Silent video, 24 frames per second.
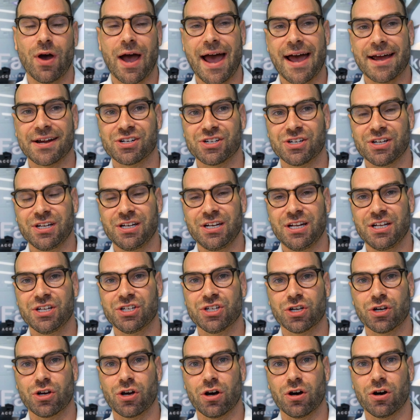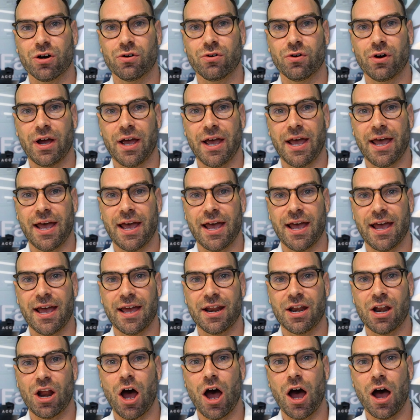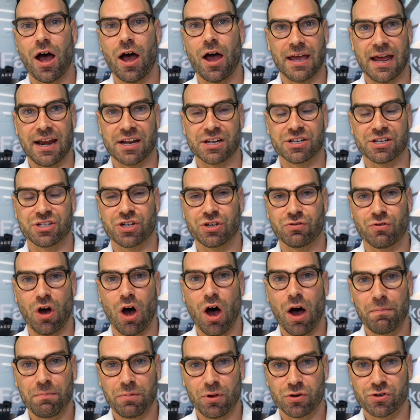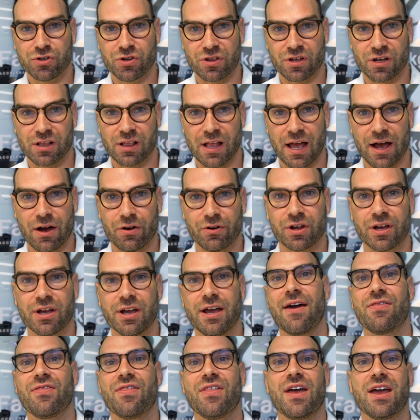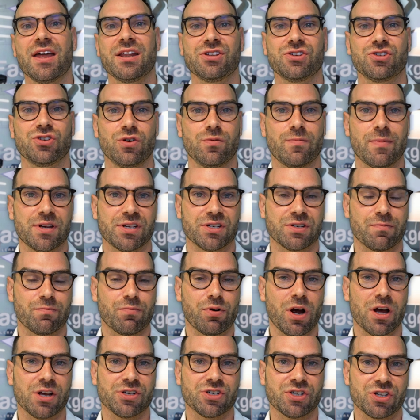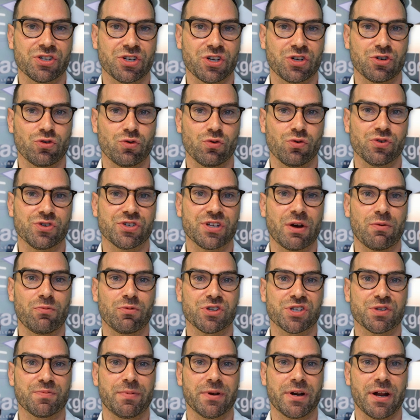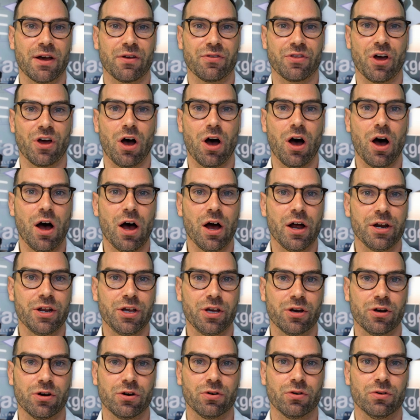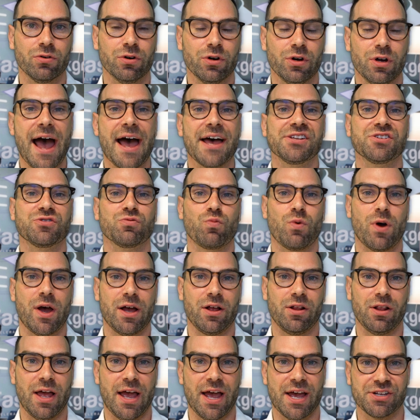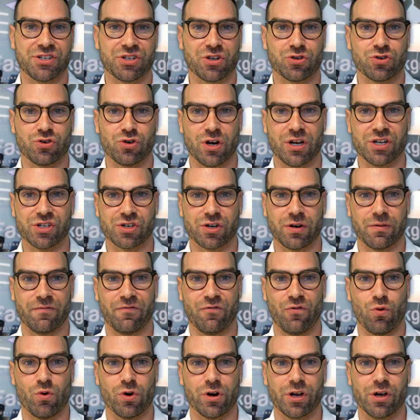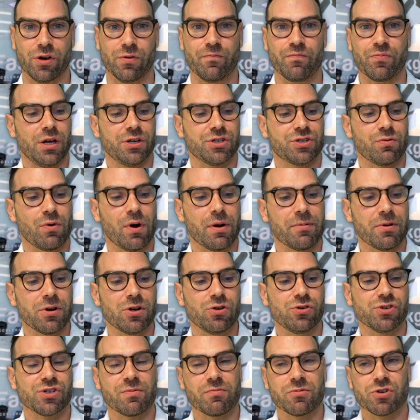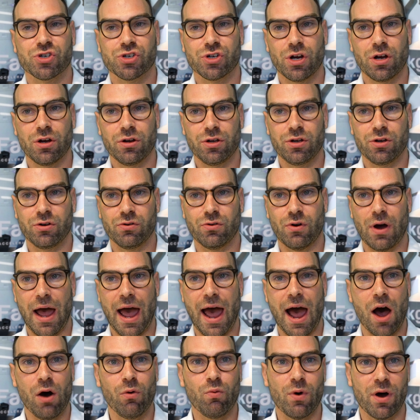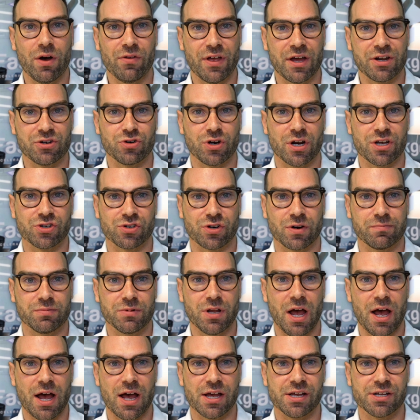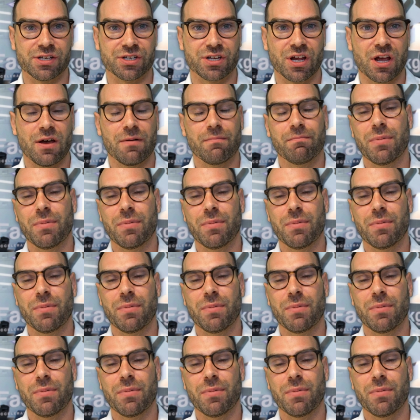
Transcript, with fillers: You actually need to go and get it to upload to the cloud, and then Zoom has some processing tools that will spit out the audio as well as a transcript for you. And so what I'm gonna do is I'm gonna show you how well that transcript does,